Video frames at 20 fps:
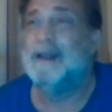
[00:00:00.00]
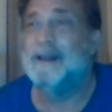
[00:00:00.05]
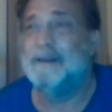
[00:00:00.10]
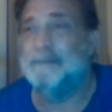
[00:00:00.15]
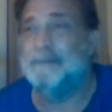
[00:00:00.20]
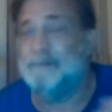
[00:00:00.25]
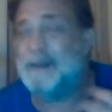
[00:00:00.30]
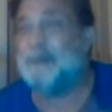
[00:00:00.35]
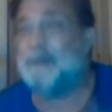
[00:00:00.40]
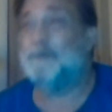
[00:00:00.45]

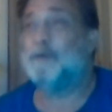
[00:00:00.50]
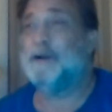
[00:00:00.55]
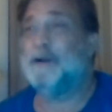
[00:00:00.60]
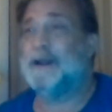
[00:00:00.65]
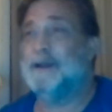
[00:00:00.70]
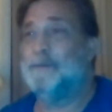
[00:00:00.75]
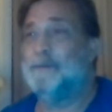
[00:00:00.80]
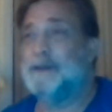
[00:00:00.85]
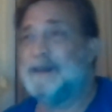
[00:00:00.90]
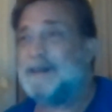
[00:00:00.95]

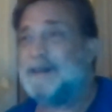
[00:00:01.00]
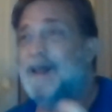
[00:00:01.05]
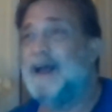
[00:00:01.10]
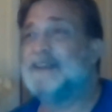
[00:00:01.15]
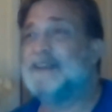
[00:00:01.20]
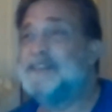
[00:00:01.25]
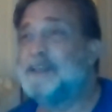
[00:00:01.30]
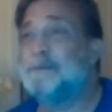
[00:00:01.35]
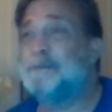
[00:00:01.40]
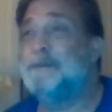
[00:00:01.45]
memory with
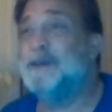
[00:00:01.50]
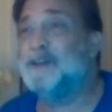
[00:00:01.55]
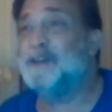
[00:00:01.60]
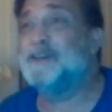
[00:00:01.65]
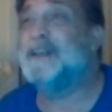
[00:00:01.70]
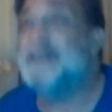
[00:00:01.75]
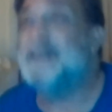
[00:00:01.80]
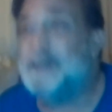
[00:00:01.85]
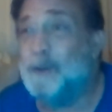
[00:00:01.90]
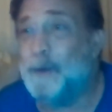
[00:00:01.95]
logic built
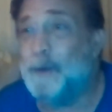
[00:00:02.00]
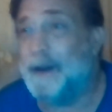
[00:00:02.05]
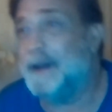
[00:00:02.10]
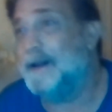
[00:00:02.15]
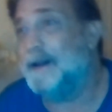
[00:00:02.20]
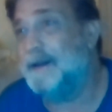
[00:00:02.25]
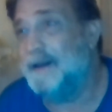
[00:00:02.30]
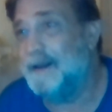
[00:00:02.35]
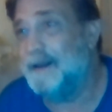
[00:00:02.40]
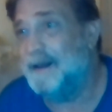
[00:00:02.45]
into it
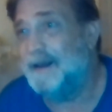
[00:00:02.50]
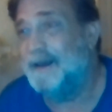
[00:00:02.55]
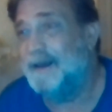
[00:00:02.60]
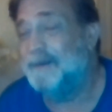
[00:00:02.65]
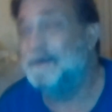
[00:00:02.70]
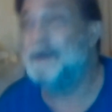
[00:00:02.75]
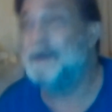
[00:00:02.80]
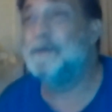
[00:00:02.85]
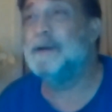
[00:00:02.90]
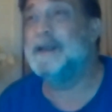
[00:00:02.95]

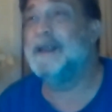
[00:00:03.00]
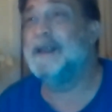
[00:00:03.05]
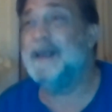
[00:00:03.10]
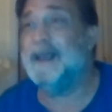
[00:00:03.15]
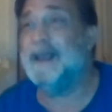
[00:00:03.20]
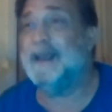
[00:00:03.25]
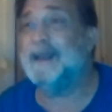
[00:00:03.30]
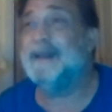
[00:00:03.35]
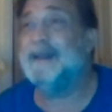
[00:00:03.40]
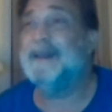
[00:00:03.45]
we would
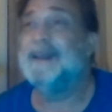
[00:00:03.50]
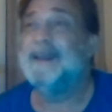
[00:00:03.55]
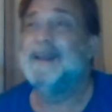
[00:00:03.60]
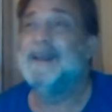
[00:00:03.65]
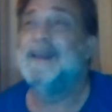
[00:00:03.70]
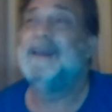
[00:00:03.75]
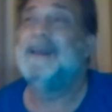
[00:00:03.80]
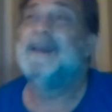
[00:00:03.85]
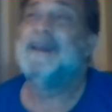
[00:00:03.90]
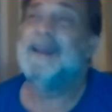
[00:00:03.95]
need
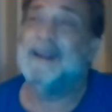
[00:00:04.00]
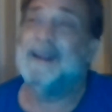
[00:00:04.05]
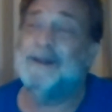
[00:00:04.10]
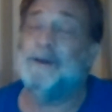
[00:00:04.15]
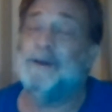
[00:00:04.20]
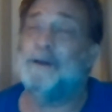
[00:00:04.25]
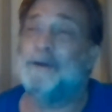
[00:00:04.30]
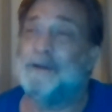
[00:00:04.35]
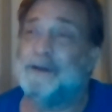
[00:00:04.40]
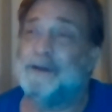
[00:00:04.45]
in
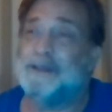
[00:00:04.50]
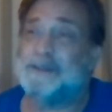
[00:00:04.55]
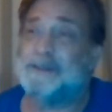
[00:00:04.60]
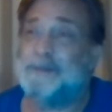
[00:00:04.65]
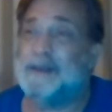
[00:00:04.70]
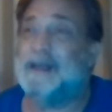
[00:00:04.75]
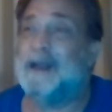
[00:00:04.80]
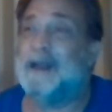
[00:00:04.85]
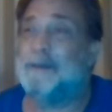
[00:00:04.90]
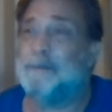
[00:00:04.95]
order to
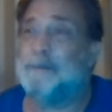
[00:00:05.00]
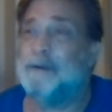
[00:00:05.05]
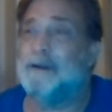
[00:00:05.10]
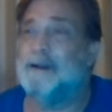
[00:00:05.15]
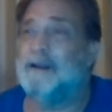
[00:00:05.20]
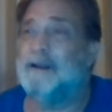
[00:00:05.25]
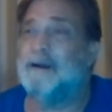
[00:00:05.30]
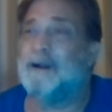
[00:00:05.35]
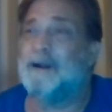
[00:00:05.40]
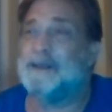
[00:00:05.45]
speed up
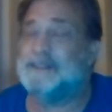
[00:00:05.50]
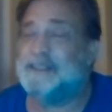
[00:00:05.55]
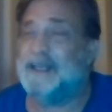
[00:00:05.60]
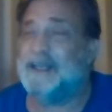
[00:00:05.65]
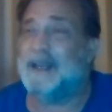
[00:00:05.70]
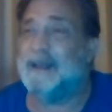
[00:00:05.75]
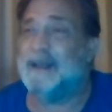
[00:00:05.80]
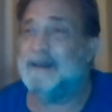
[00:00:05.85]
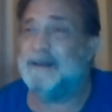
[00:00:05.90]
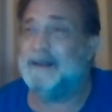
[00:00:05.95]

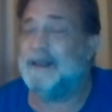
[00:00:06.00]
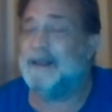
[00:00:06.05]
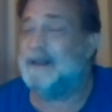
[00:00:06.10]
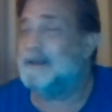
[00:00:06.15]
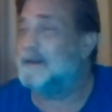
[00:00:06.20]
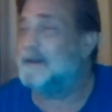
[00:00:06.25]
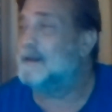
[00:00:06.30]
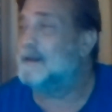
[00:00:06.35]
RChain. And